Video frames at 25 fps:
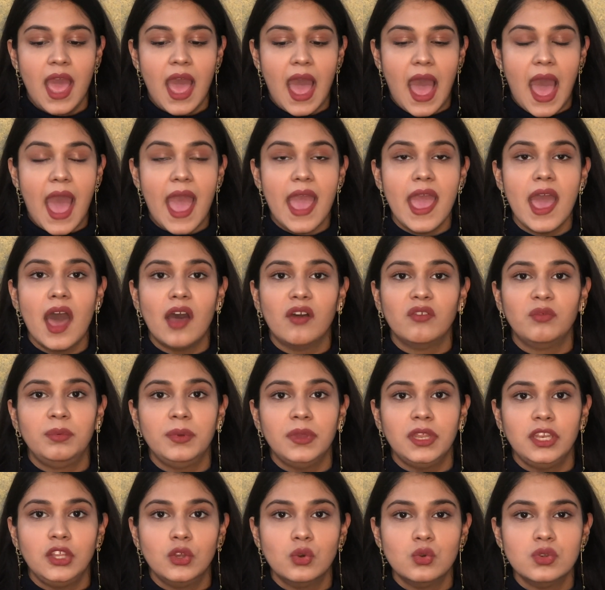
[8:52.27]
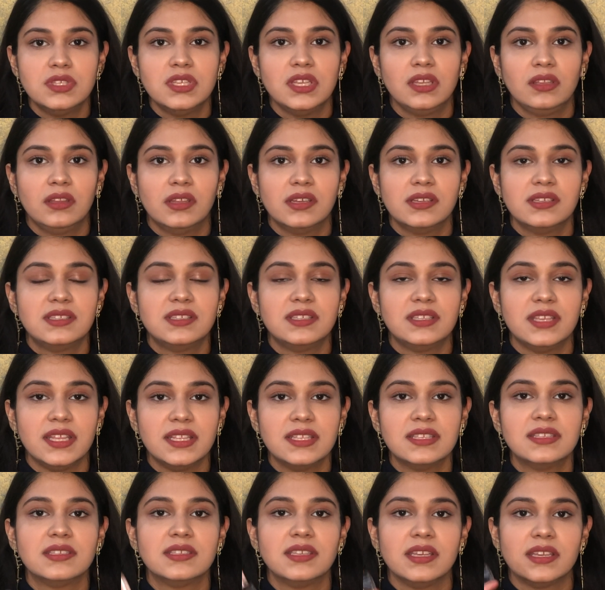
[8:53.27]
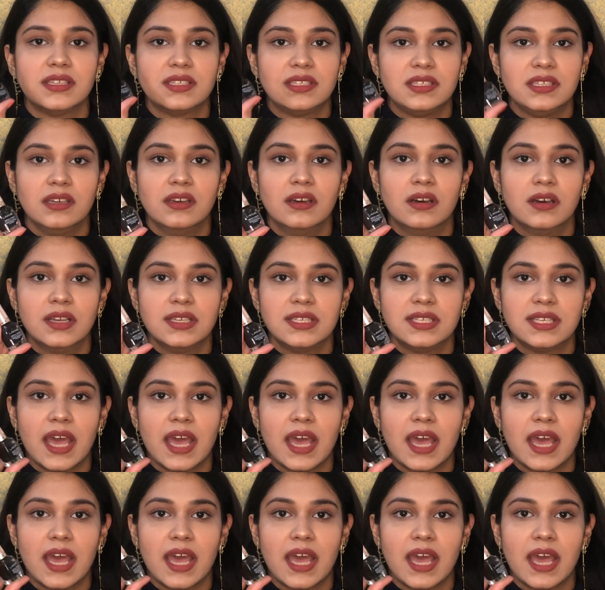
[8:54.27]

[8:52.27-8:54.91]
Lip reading: I have been using this since 6 years,